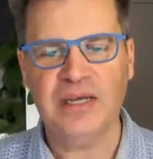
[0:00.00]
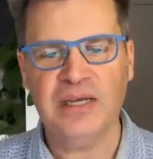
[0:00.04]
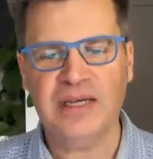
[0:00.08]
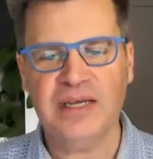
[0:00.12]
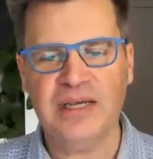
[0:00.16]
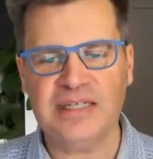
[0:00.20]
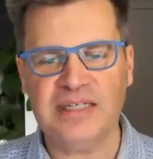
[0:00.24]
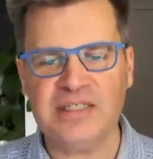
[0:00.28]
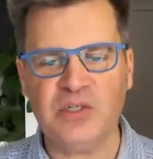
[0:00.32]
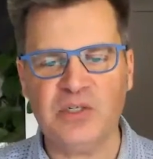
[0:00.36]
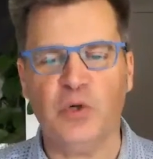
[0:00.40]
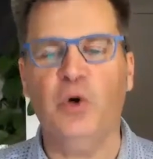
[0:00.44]

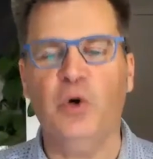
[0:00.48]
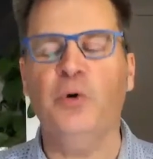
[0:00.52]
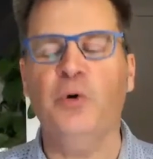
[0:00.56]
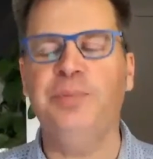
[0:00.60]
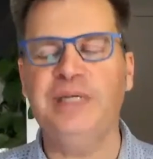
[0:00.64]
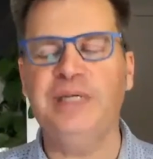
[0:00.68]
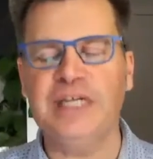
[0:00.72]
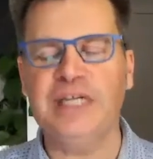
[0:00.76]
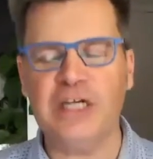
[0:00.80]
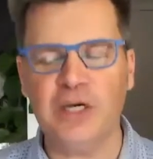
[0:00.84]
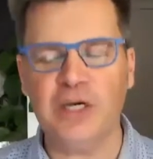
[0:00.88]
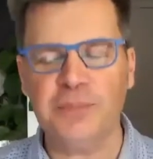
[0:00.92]
It's
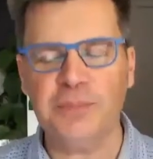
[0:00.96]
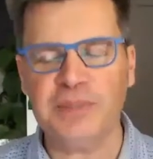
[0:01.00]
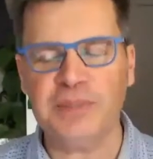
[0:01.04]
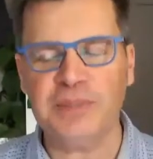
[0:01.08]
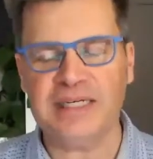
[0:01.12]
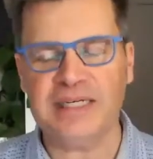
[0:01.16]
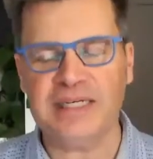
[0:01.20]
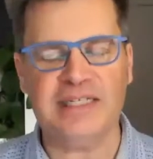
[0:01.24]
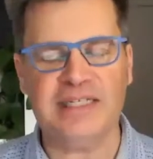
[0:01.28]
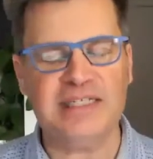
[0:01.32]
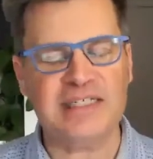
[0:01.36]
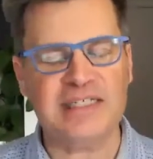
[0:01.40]
opening up
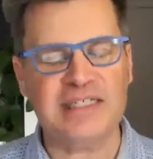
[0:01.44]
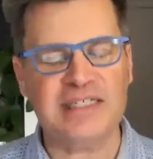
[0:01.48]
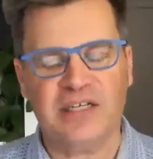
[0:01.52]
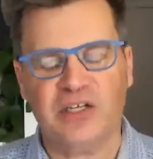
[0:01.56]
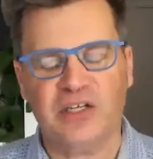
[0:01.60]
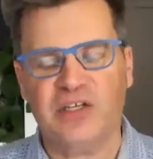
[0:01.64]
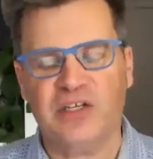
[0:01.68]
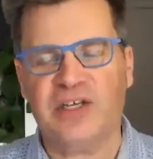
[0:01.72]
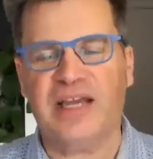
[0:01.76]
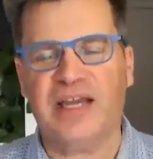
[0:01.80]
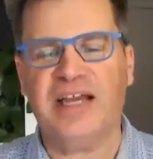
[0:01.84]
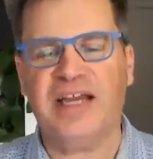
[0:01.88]
again. It's
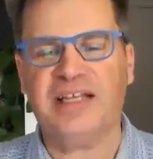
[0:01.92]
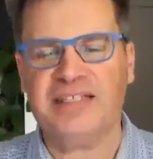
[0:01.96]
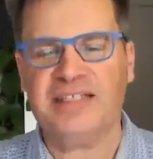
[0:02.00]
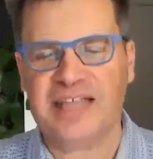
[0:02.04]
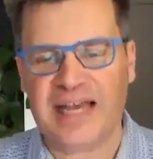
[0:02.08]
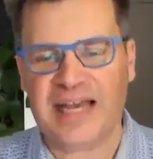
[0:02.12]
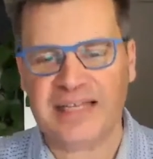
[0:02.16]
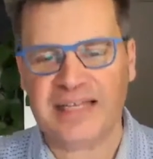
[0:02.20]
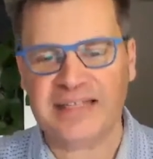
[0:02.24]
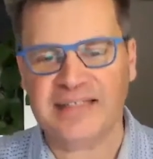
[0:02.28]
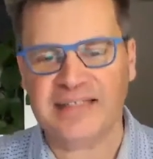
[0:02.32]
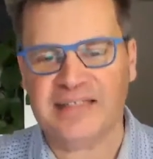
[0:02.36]

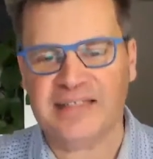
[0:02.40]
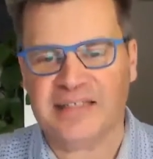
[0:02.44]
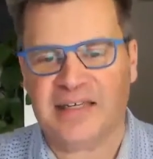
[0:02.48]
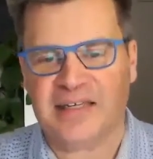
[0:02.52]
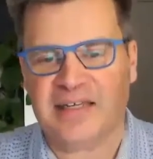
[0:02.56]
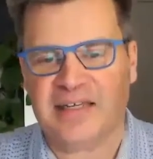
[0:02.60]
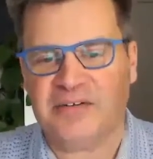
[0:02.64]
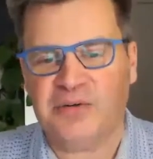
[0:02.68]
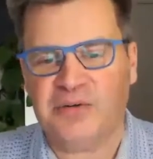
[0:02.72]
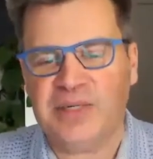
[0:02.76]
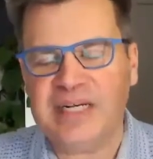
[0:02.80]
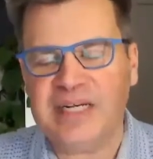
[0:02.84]
at
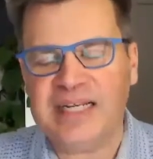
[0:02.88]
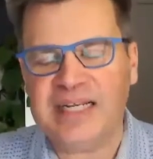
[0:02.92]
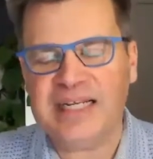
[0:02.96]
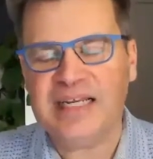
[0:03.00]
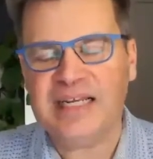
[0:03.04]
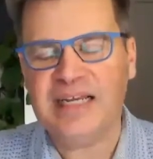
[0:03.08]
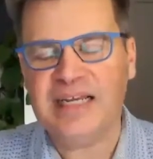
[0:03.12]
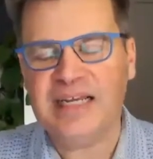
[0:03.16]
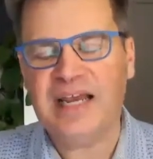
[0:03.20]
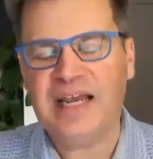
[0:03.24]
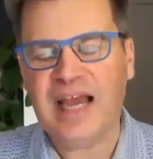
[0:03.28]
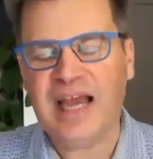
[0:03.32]

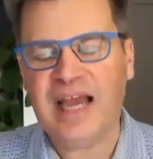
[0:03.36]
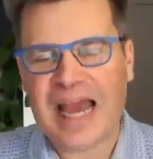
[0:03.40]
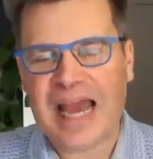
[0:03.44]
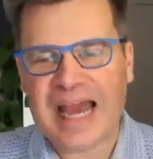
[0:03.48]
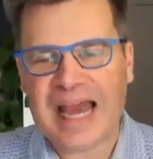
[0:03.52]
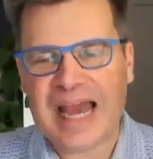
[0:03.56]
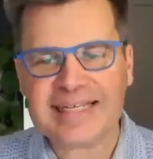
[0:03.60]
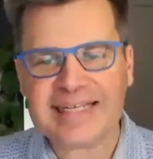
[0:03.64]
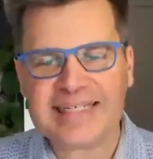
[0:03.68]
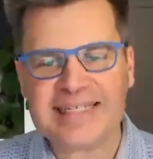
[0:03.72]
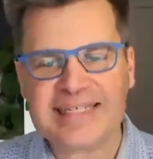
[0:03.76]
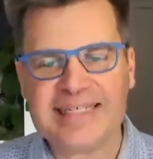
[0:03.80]
really
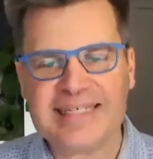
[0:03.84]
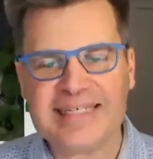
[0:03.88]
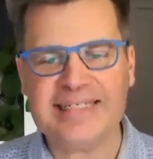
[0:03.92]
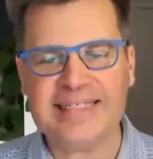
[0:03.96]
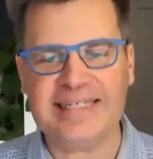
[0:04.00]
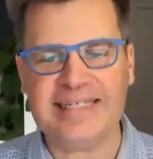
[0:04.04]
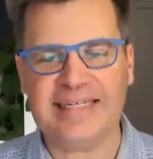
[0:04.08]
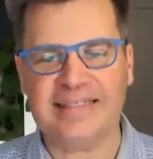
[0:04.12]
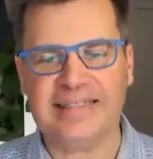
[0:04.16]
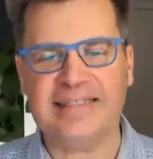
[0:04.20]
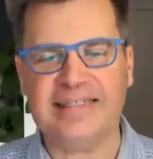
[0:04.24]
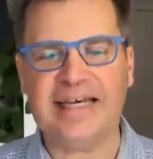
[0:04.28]

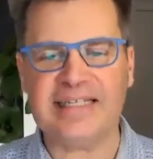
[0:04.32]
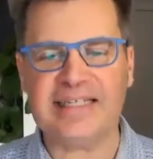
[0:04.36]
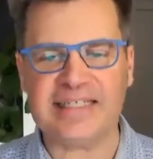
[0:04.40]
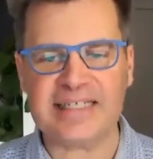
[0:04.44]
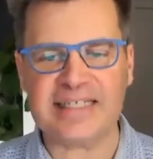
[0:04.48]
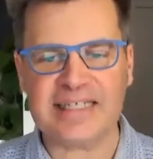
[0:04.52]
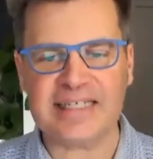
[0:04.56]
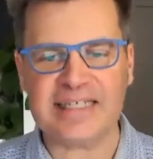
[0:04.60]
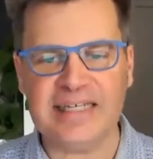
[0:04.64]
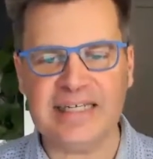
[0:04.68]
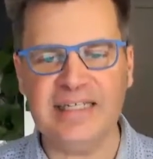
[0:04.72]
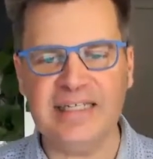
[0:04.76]
accessing that
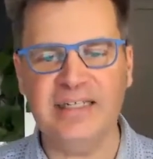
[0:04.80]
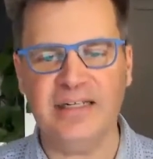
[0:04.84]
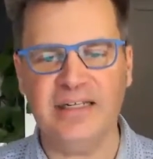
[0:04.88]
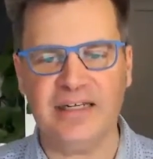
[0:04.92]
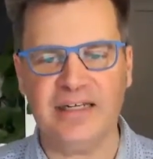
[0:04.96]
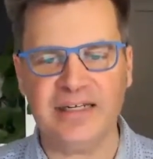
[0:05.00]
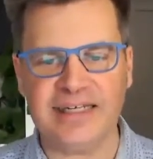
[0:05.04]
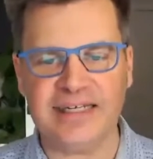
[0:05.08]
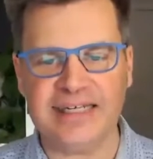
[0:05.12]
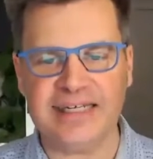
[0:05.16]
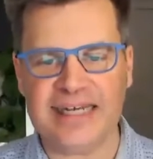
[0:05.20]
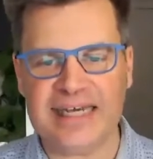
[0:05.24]
skill
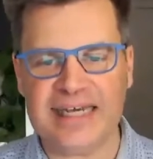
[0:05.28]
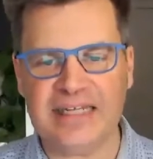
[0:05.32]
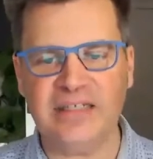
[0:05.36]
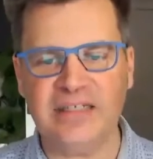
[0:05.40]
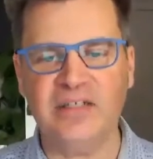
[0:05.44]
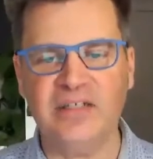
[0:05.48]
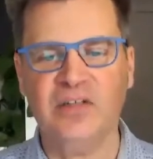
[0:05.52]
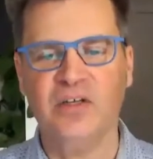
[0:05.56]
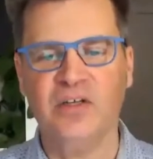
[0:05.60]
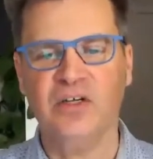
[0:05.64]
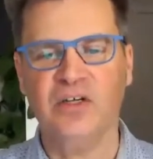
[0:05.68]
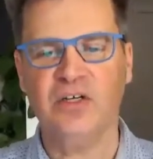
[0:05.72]

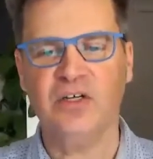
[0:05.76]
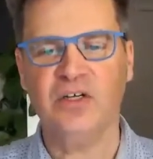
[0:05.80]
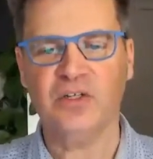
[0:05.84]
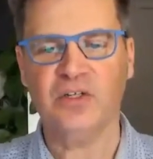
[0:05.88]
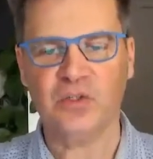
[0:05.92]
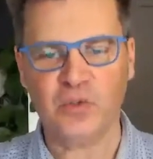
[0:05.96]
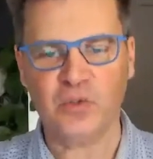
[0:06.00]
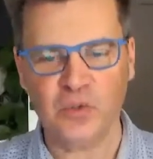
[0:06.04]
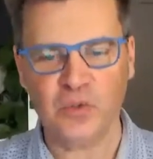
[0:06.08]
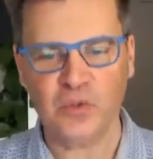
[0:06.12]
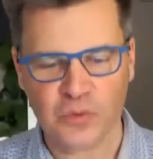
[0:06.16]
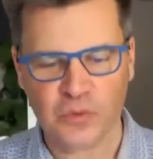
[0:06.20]
again
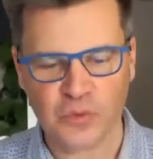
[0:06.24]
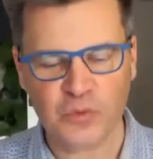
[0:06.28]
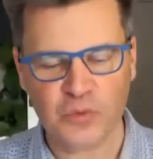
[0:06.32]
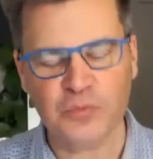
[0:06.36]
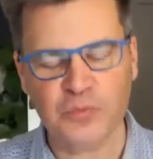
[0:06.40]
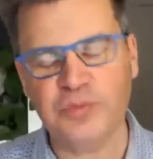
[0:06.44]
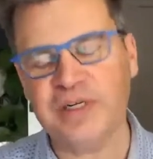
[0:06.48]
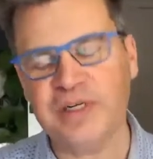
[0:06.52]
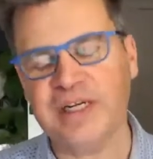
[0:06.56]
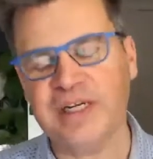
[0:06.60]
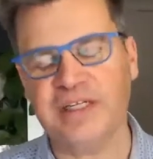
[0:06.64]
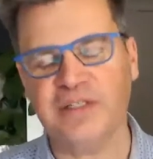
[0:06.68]
to
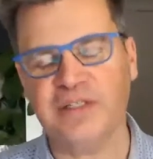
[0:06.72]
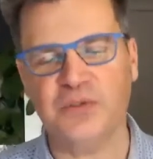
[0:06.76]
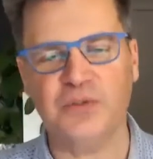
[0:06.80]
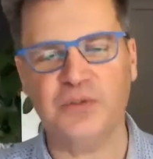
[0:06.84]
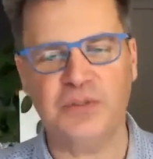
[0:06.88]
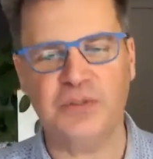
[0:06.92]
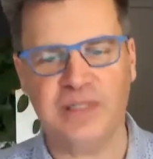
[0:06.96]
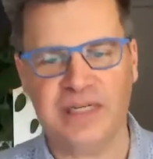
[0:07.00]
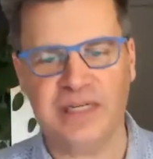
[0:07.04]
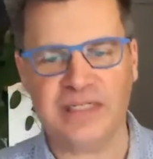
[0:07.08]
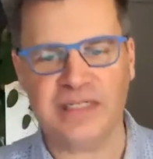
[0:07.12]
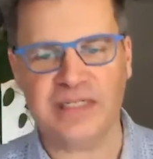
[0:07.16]
bring it to the
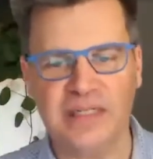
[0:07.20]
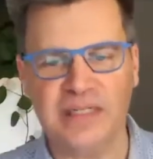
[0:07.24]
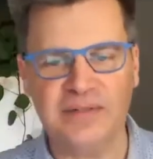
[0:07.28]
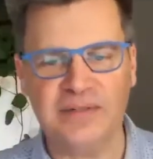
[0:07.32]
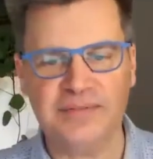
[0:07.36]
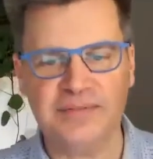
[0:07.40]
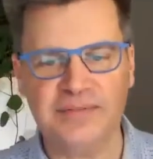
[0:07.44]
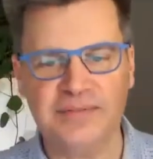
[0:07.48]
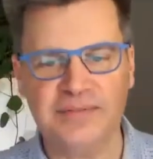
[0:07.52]
next level.